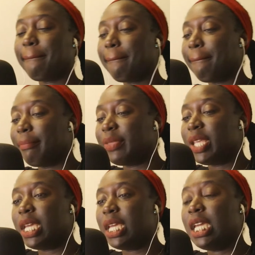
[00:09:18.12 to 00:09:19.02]
Cardinals.
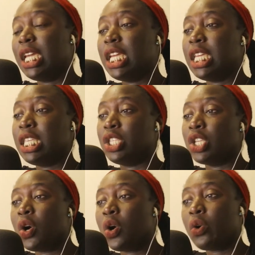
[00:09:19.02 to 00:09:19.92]
And
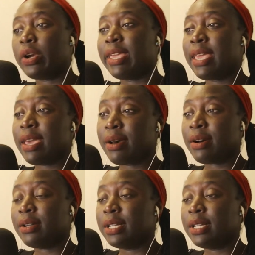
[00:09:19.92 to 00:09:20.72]
I'm a Yankee fan.